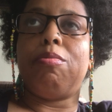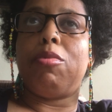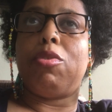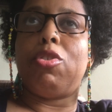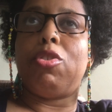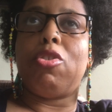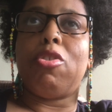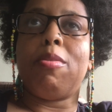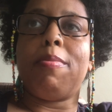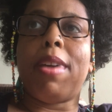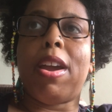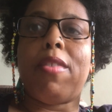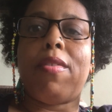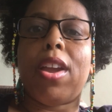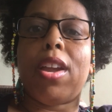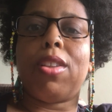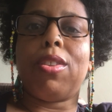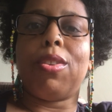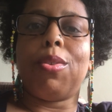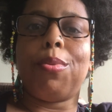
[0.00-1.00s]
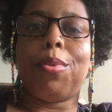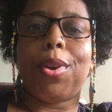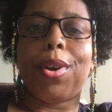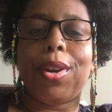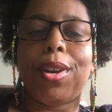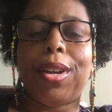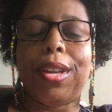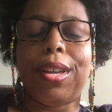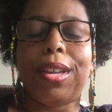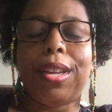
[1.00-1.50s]
doing my regular
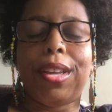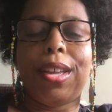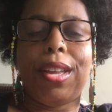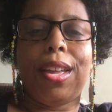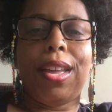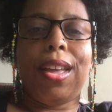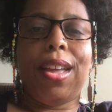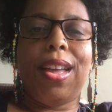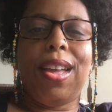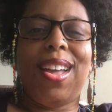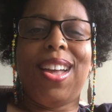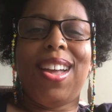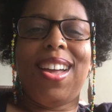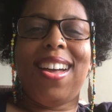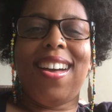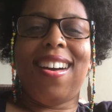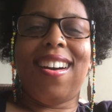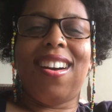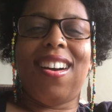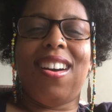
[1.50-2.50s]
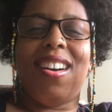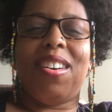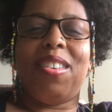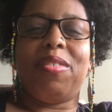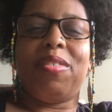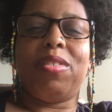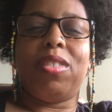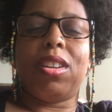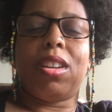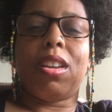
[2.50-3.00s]
work
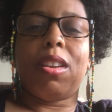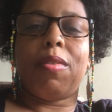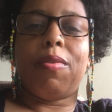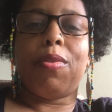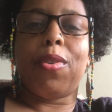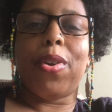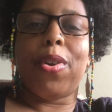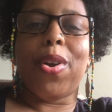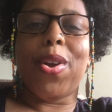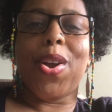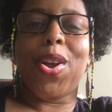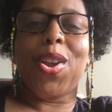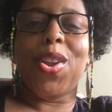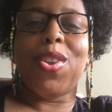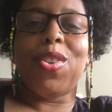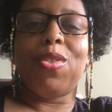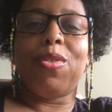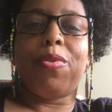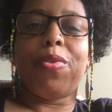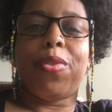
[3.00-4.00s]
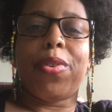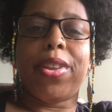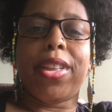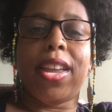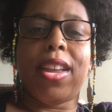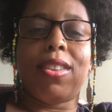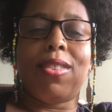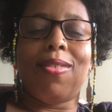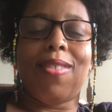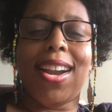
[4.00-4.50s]
of looking for new
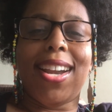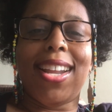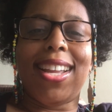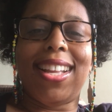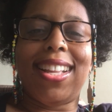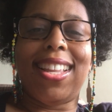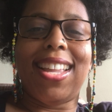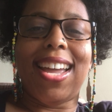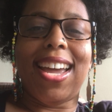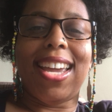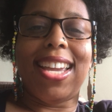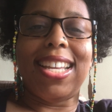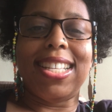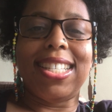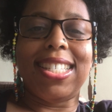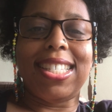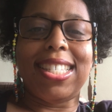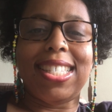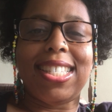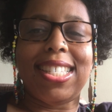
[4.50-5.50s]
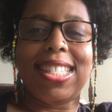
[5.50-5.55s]
freelance writing clients,